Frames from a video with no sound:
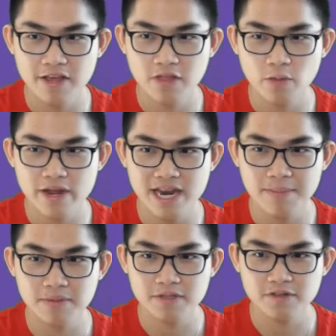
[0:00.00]
3
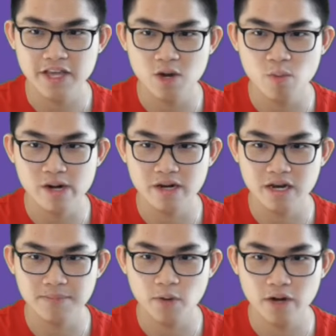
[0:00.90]
numbers here, we're going
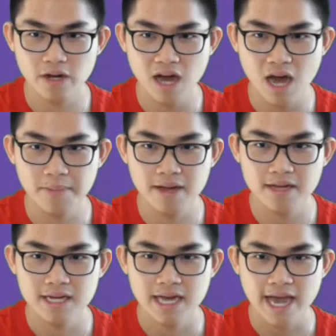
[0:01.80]
to put a comma,
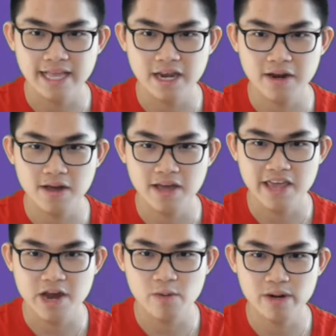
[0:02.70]
and then
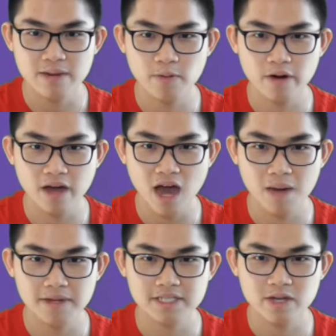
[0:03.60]
here we're going to put a
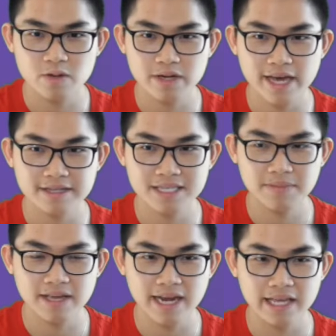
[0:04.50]
comma. So you get
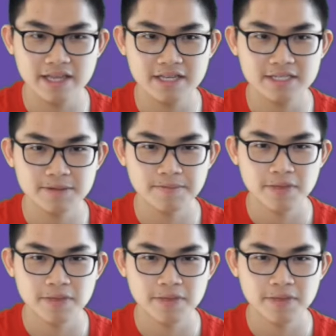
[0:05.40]
something like this.